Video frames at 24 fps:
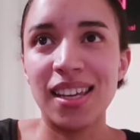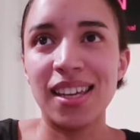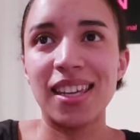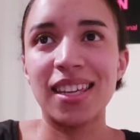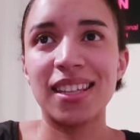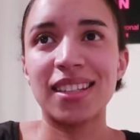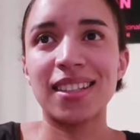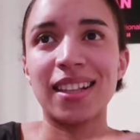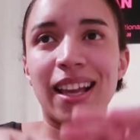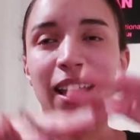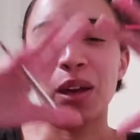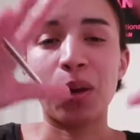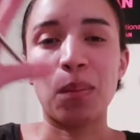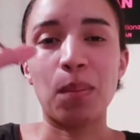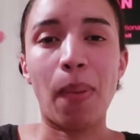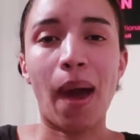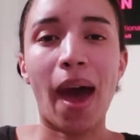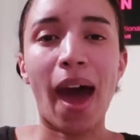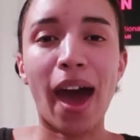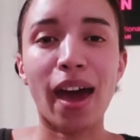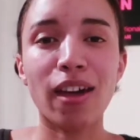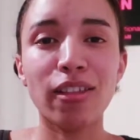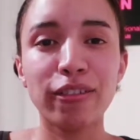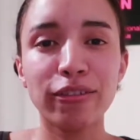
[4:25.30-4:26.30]
it's like a
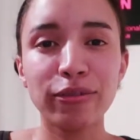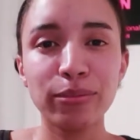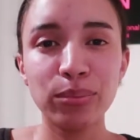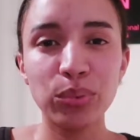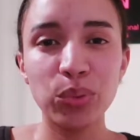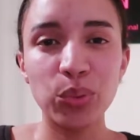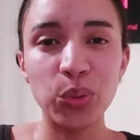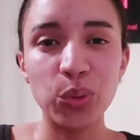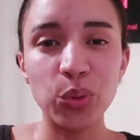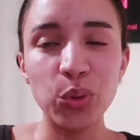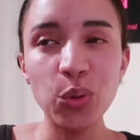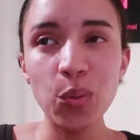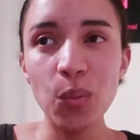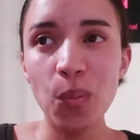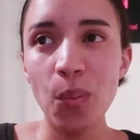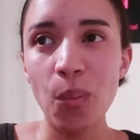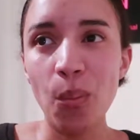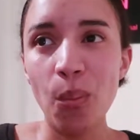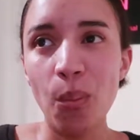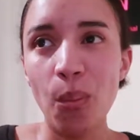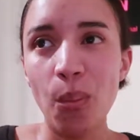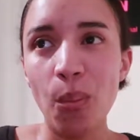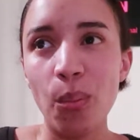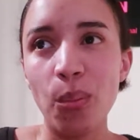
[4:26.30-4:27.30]
pile of poo,
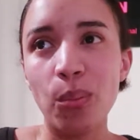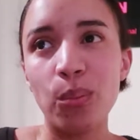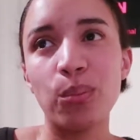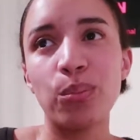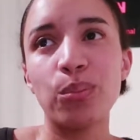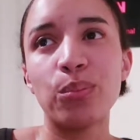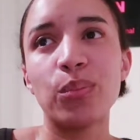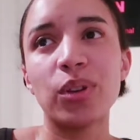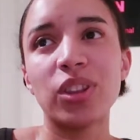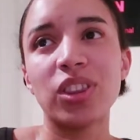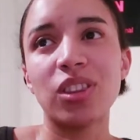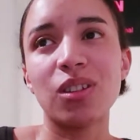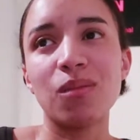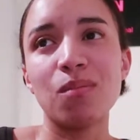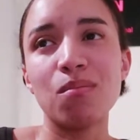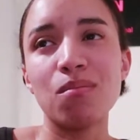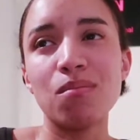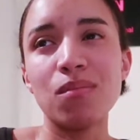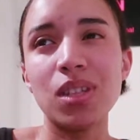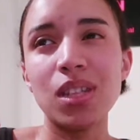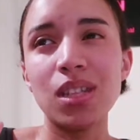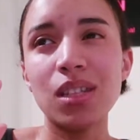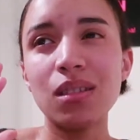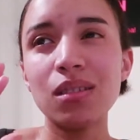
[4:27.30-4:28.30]
but the
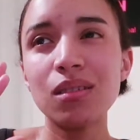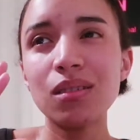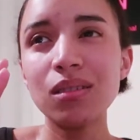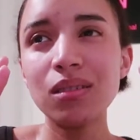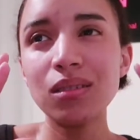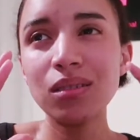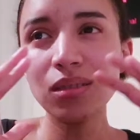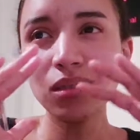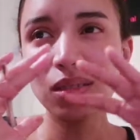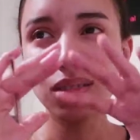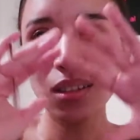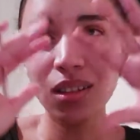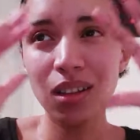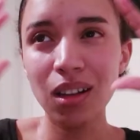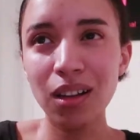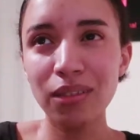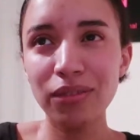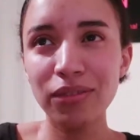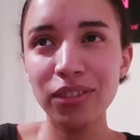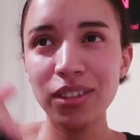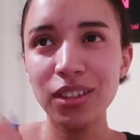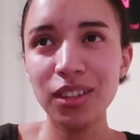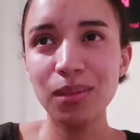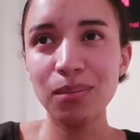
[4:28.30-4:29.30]
middle
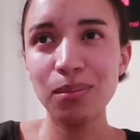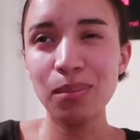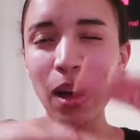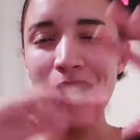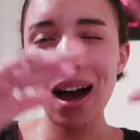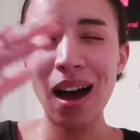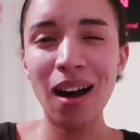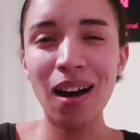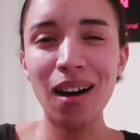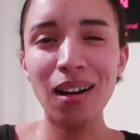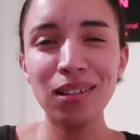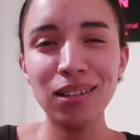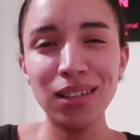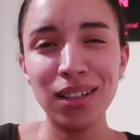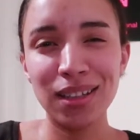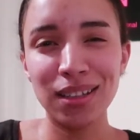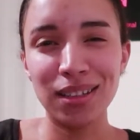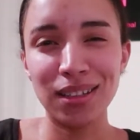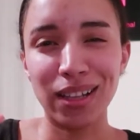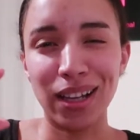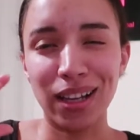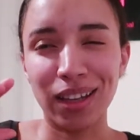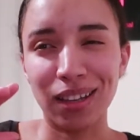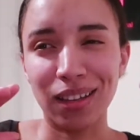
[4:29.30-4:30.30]
of the pile
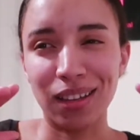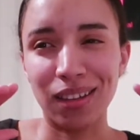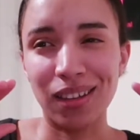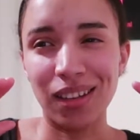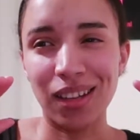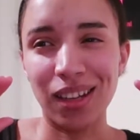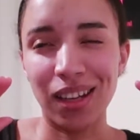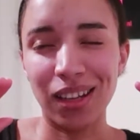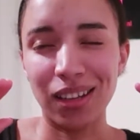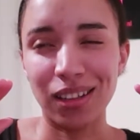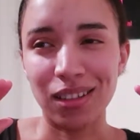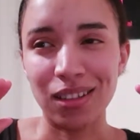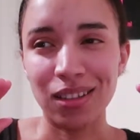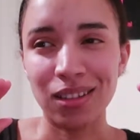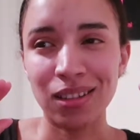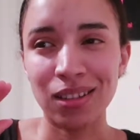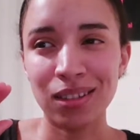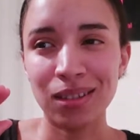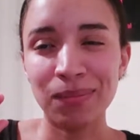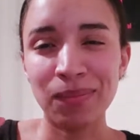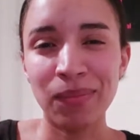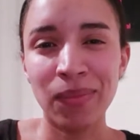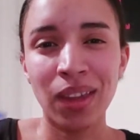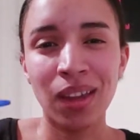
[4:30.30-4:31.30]
is like an
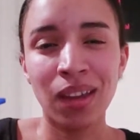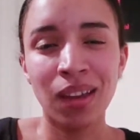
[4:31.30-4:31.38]
anus,